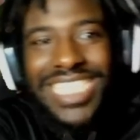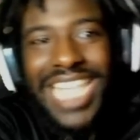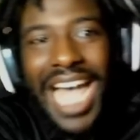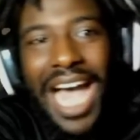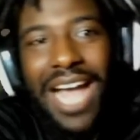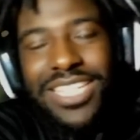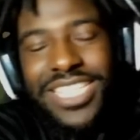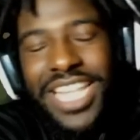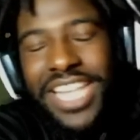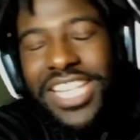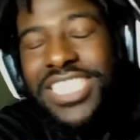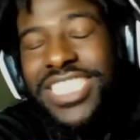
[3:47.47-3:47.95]

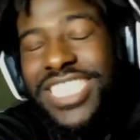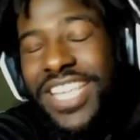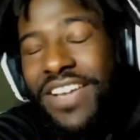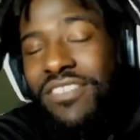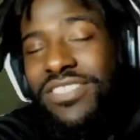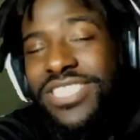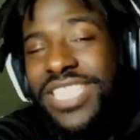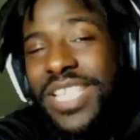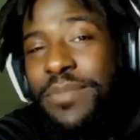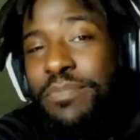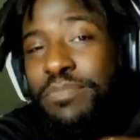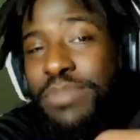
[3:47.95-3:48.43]
time Justin
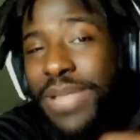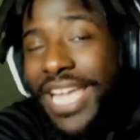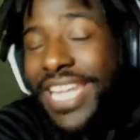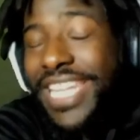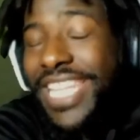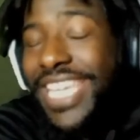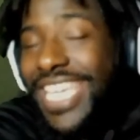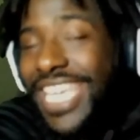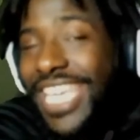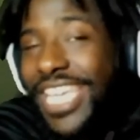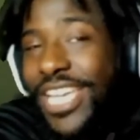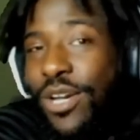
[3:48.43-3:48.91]
Jefferson played
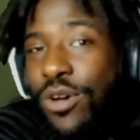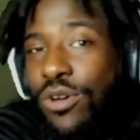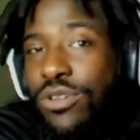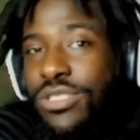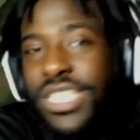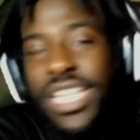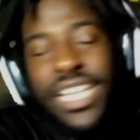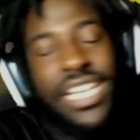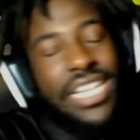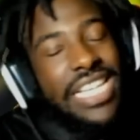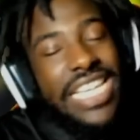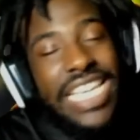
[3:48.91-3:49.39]
the
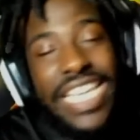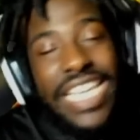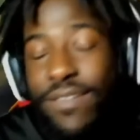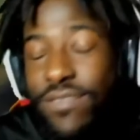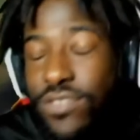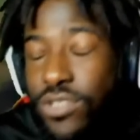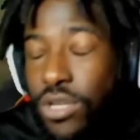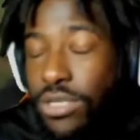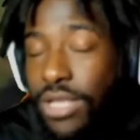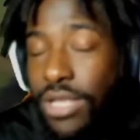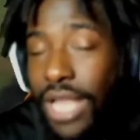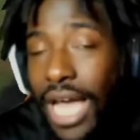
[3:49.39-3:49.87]
Eagles, he
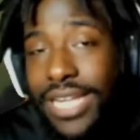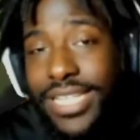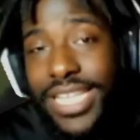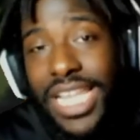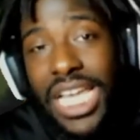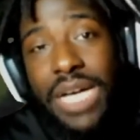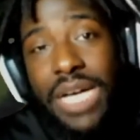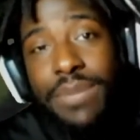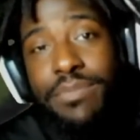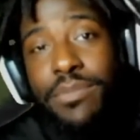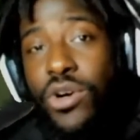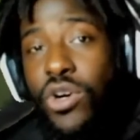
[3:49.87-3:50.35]
was on
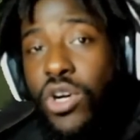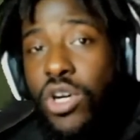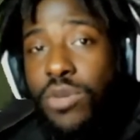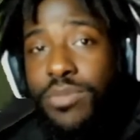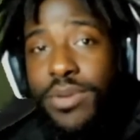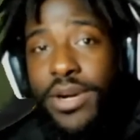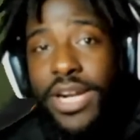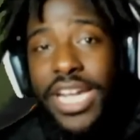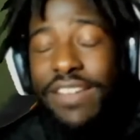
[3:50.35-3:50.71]
lockdown mode, bro.